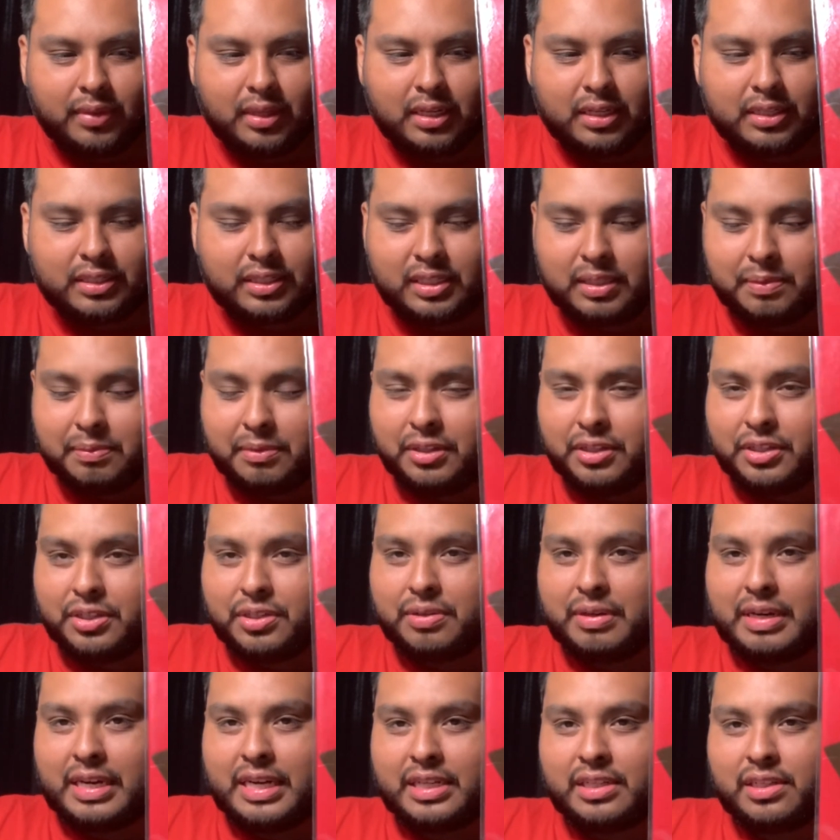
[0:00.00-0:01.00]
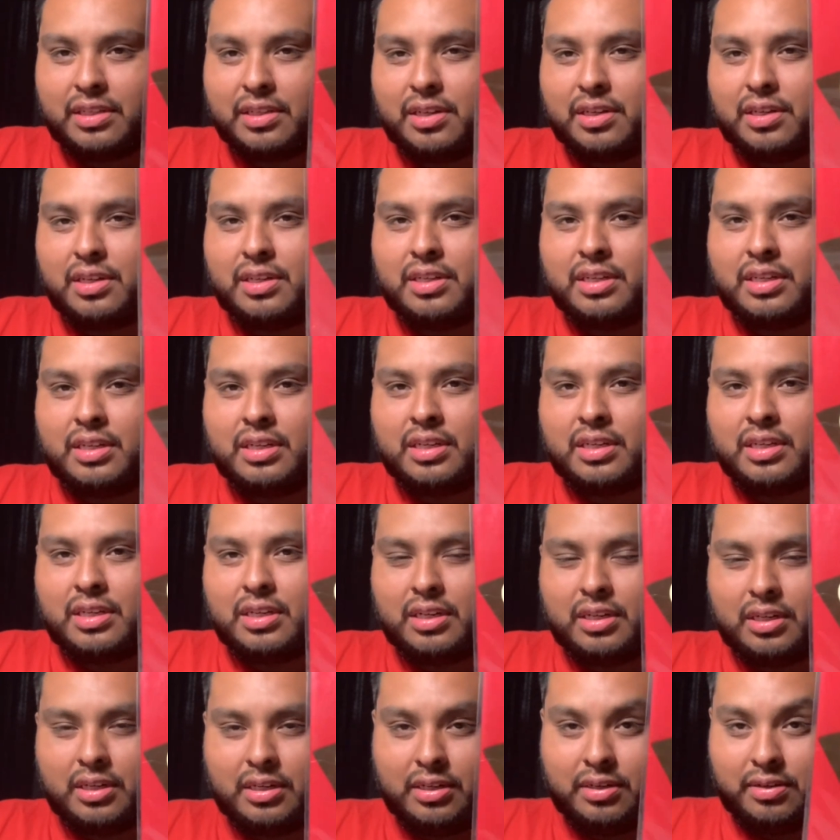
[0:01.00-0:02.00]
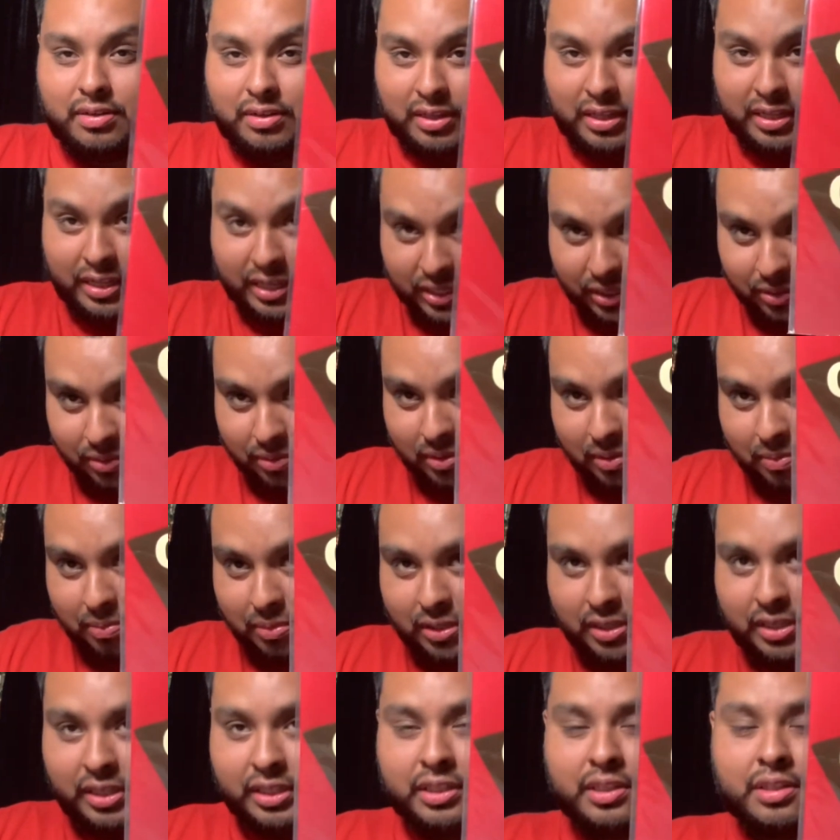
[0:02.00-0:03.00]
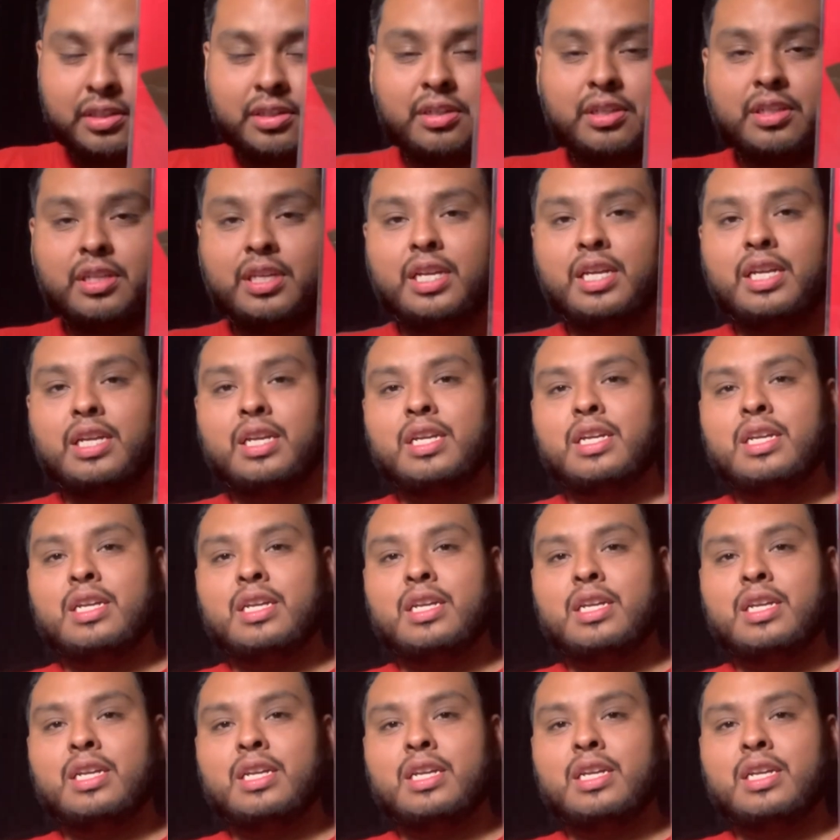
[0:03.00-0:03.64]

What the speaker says: some of the tracks on this one particularly